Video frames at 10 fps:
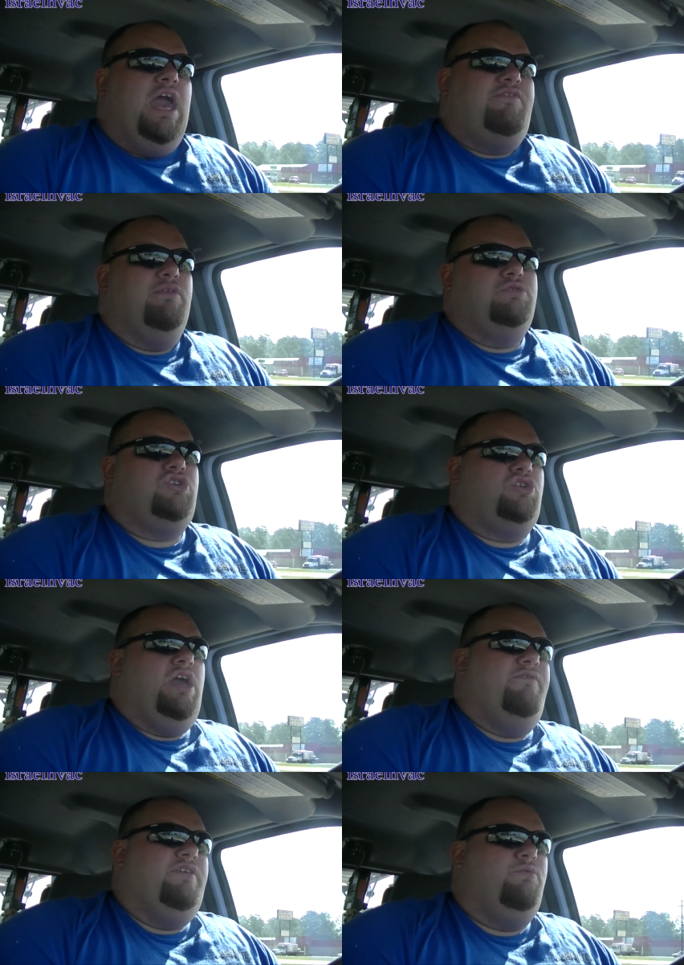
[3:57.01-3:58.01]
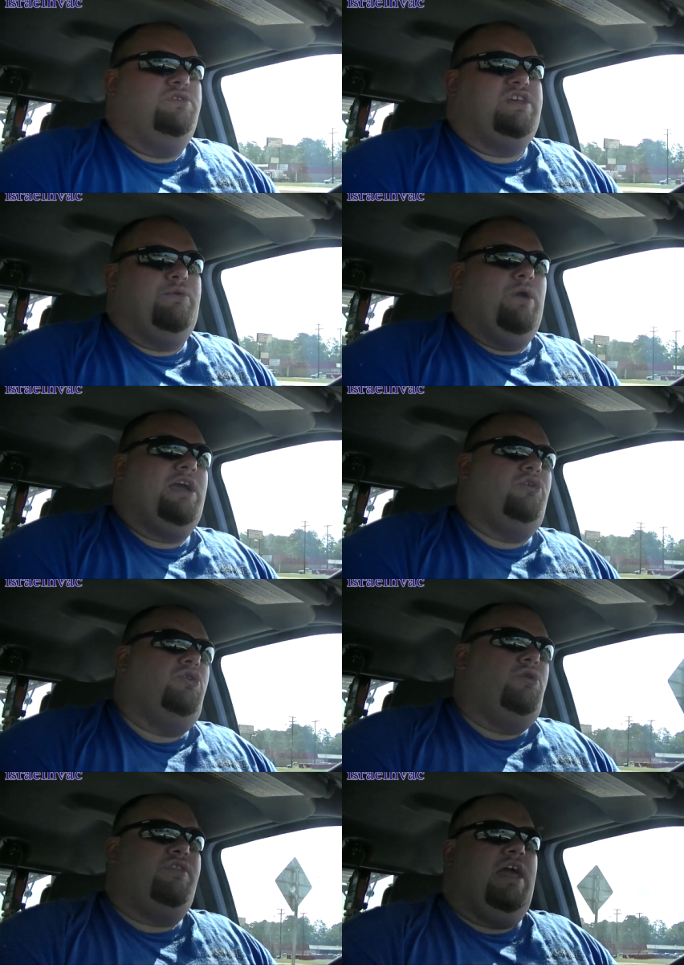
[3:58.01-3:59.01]
If it was a, if it was a regular
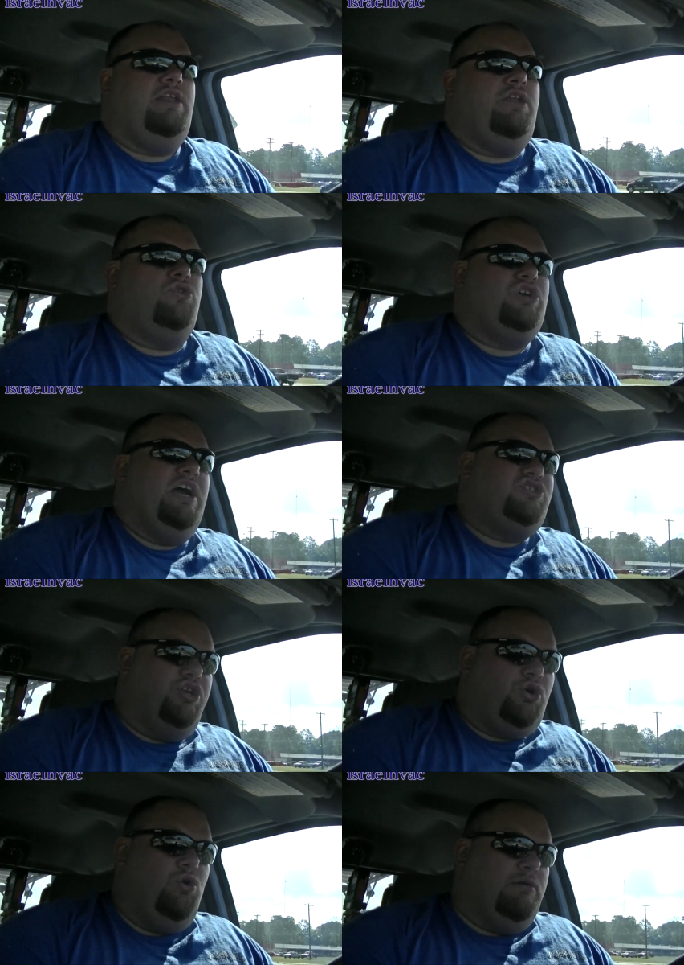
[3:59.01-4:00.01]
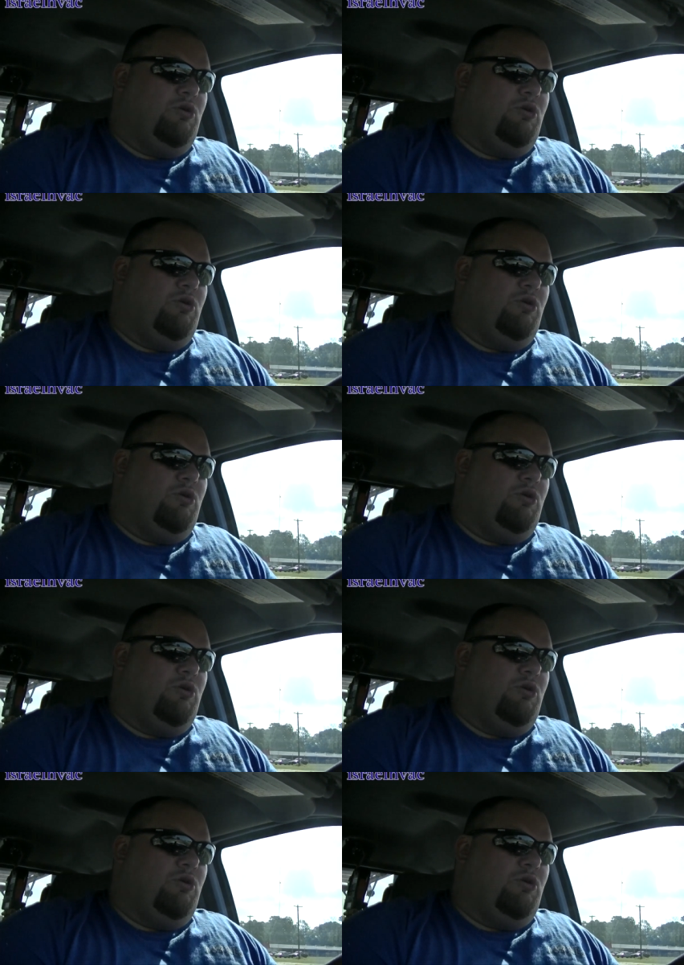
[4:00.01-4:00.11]
unit that energized in the cooling